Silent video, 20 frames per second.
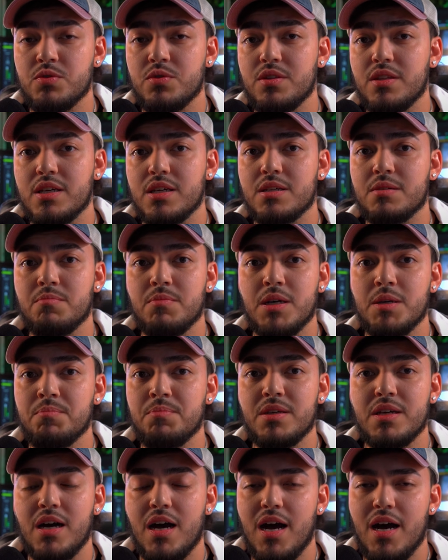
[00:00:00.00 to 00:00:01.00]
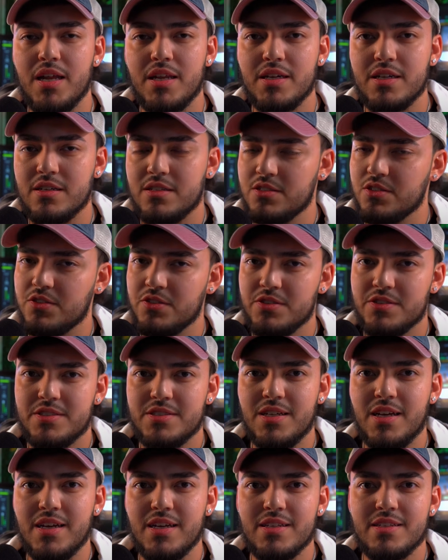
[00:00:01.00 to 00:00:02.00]
you think might be hiding on your
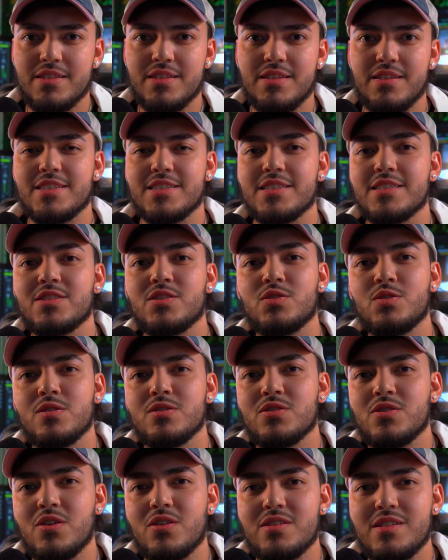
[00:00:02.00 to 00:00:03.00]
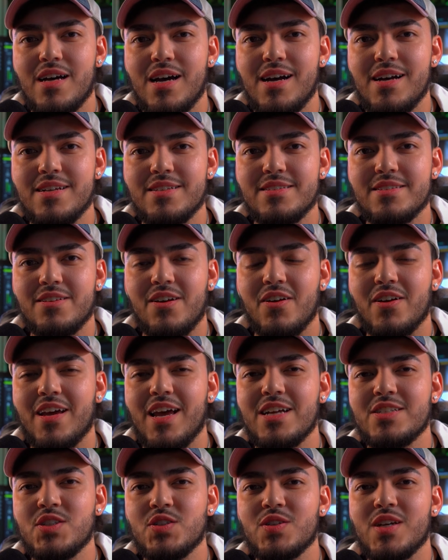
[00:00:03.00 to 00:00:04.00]
site. This is Zeus Ordaz. I'll
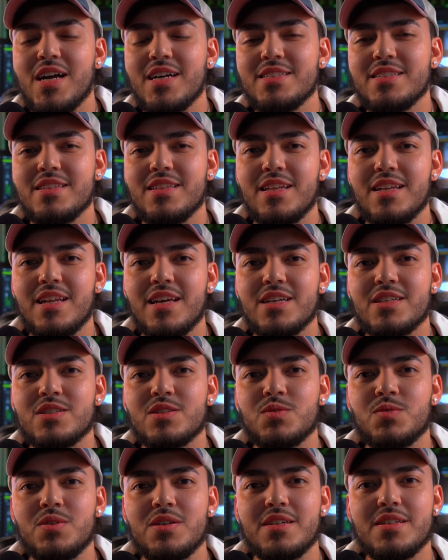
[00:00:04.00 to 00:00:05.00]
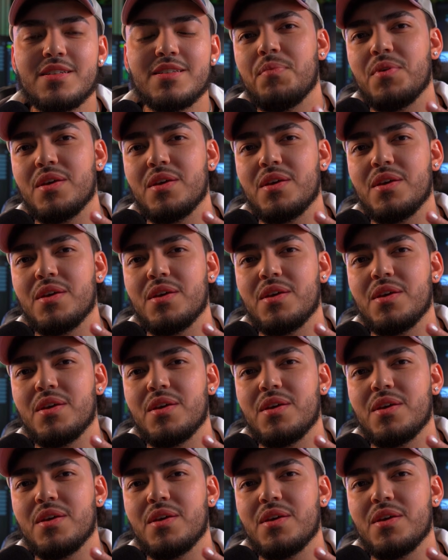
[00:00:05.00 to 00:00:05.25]
catch you guys in the next one.